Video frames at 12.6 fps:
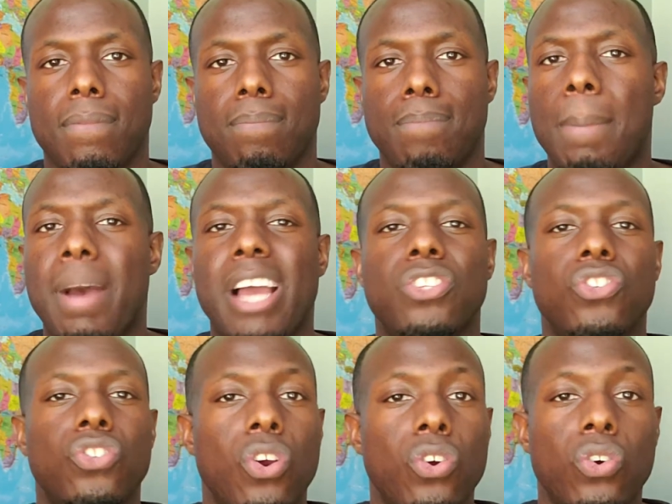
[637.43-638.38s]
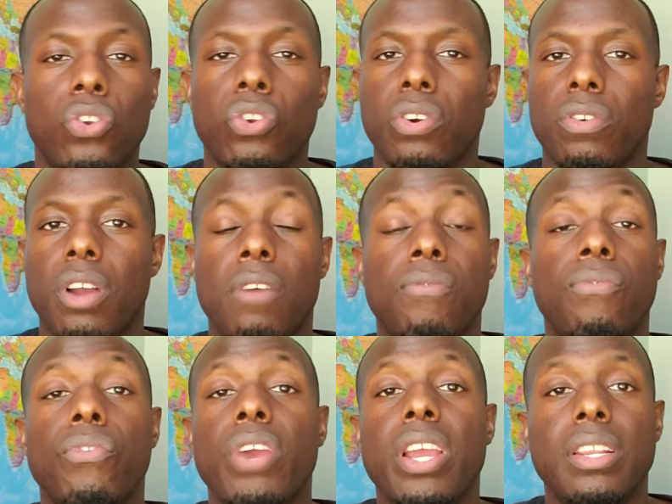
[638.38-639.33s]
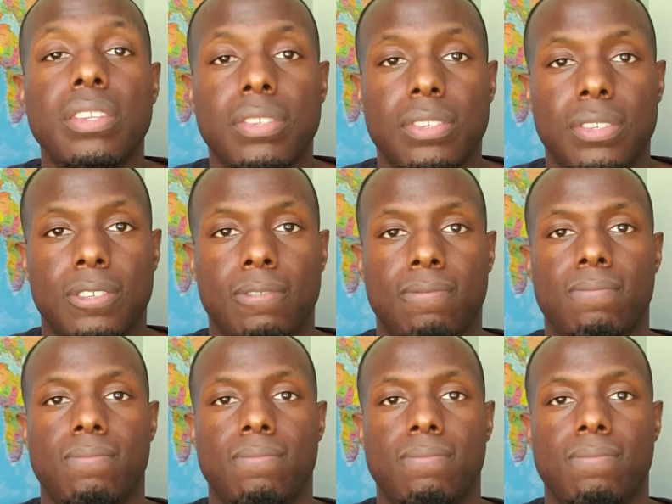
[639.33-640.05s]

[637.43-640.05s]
by my circle of friends.